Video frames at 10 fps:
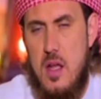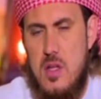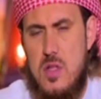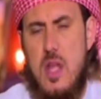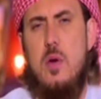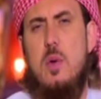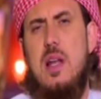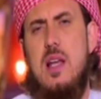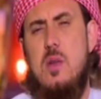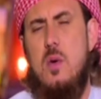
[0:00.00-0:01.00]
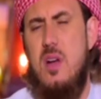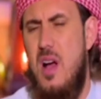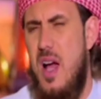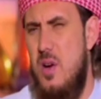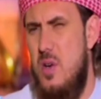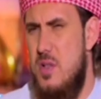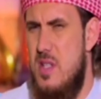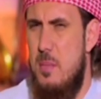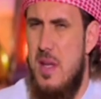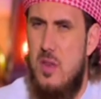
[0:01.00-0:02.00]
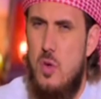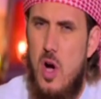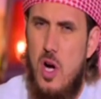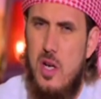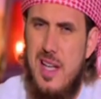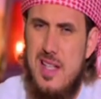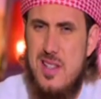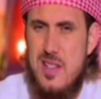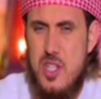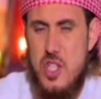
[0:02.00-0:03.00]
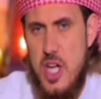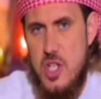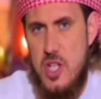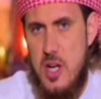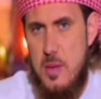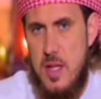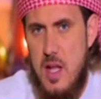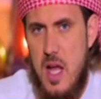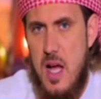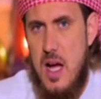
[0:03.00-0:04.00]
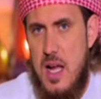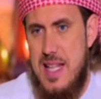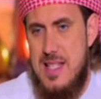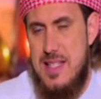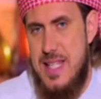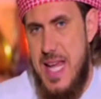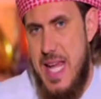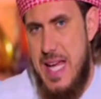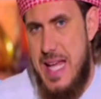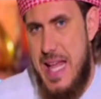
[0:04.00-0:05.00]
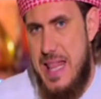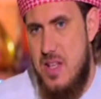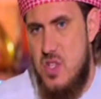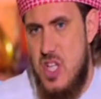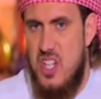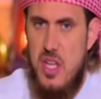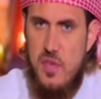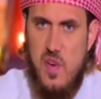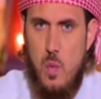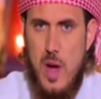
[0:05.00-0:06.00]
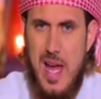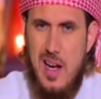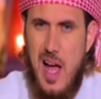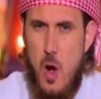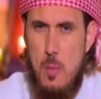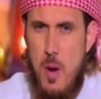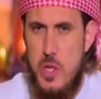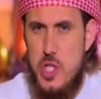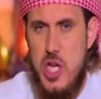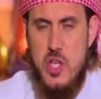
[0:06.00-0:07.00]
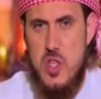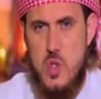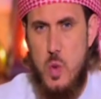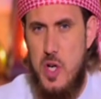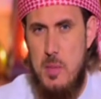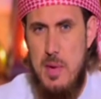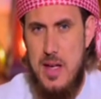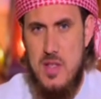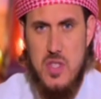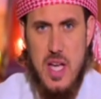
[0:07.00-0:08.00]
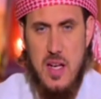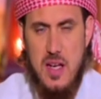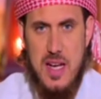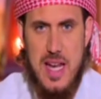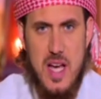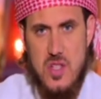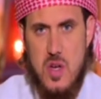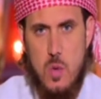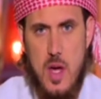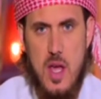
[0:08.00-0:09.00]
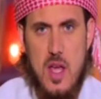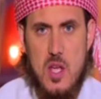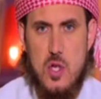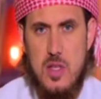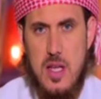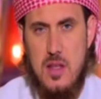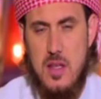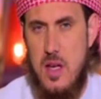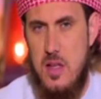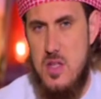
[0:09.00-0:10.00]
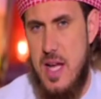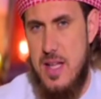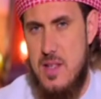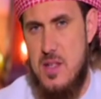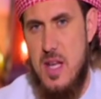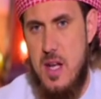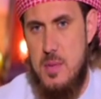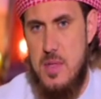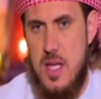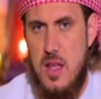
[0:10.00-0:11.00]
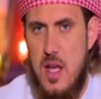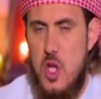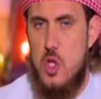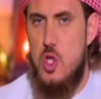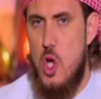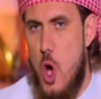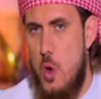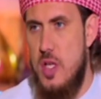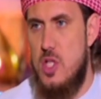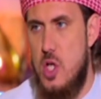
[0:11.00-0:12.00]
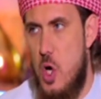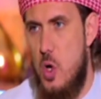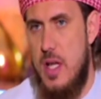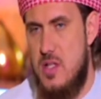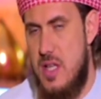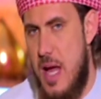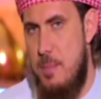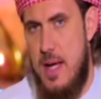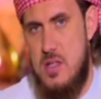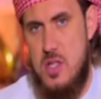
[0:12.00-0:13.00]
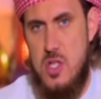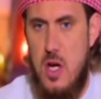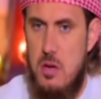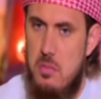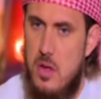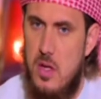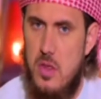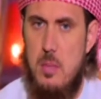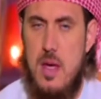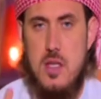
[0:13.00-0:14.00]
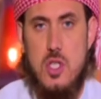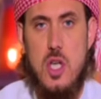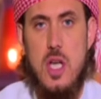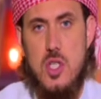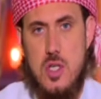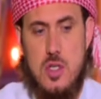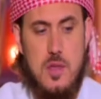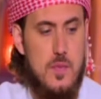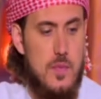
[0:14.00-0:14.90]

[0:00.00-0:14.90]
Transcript: started realizing, well, I don't know, this is a bit too hard. Let's change a little bit. Let's say this in a different way. How about we change this word a bit and say it in a nicer way so that this guy doesn't get upset? Slowly, as time passes on, the message changes.